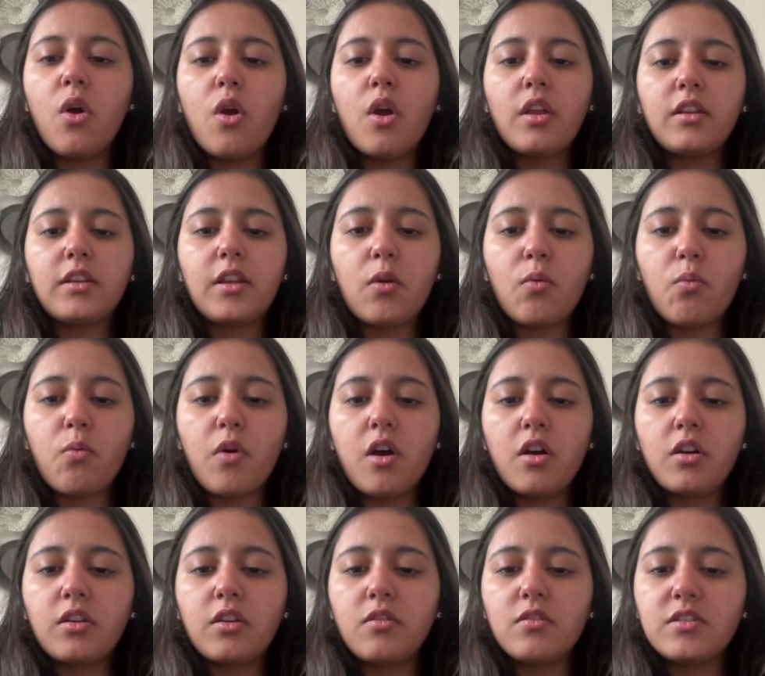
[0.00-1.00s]
their
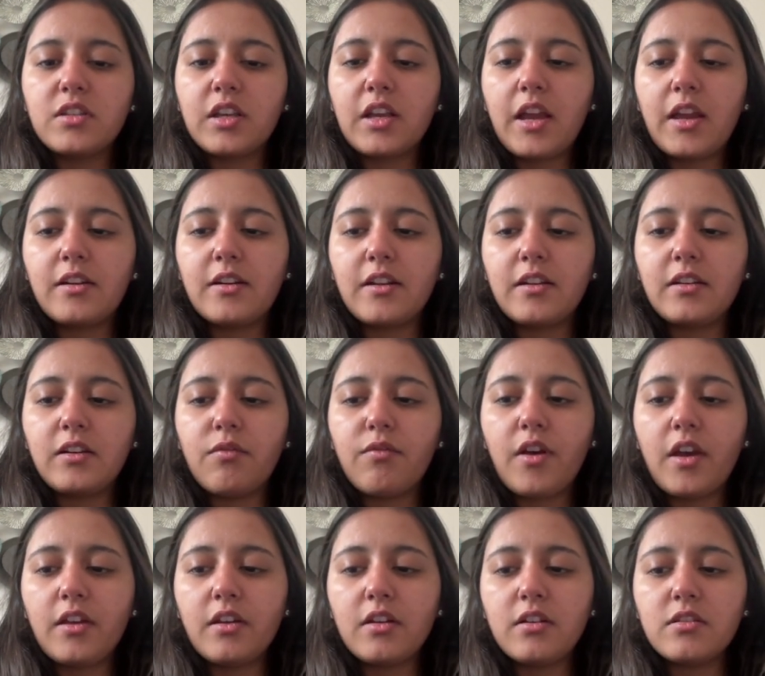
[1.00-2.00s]
work using
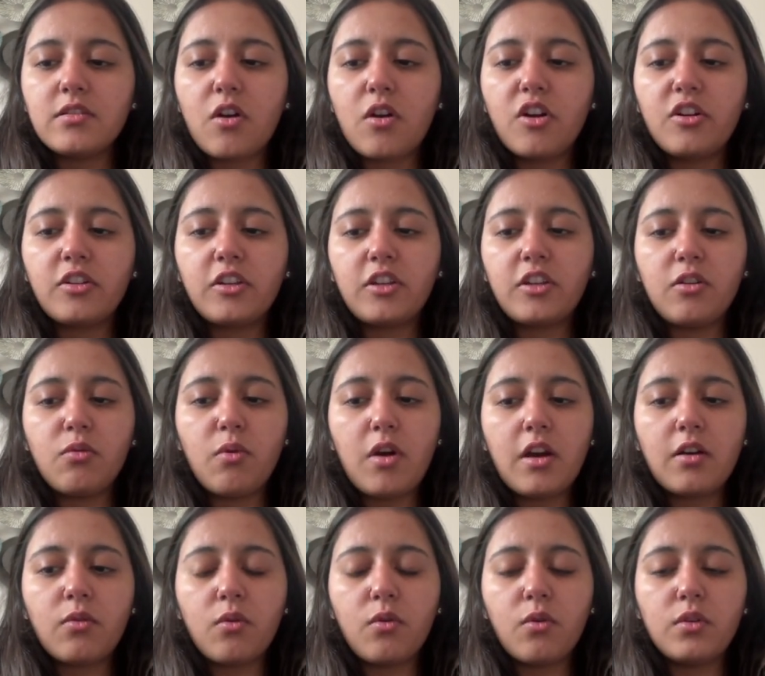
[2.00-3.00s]
identifiers or QR
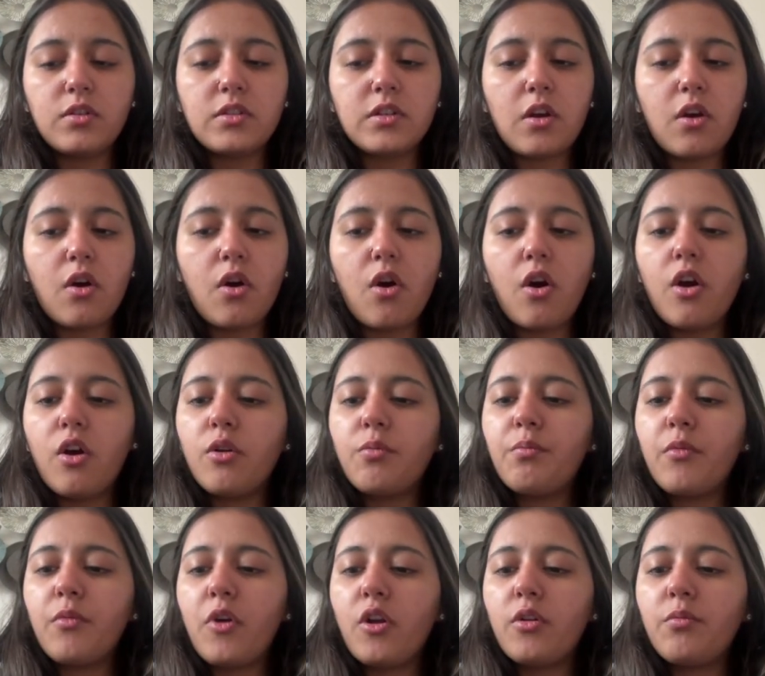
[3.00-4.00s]
codes or
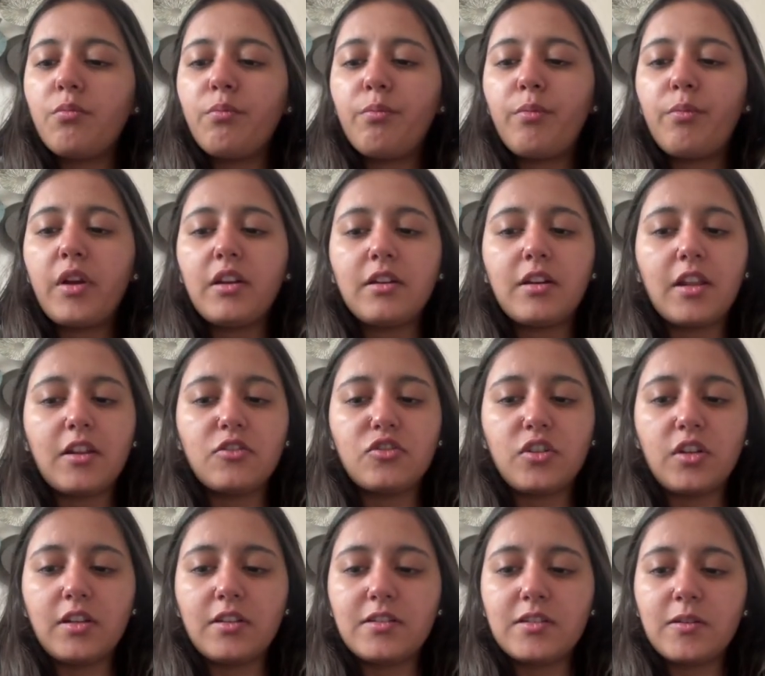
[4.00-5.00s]
on printed
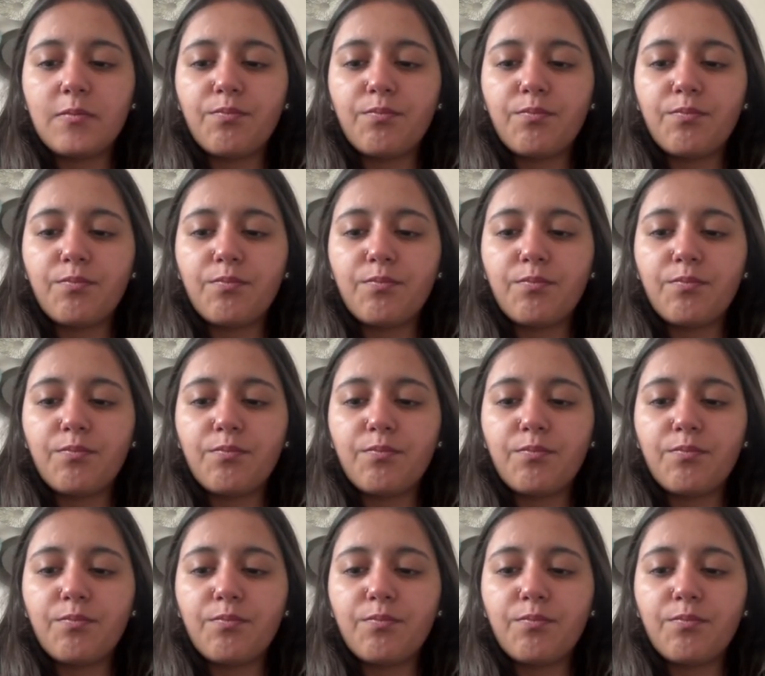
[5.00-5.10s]
sheets.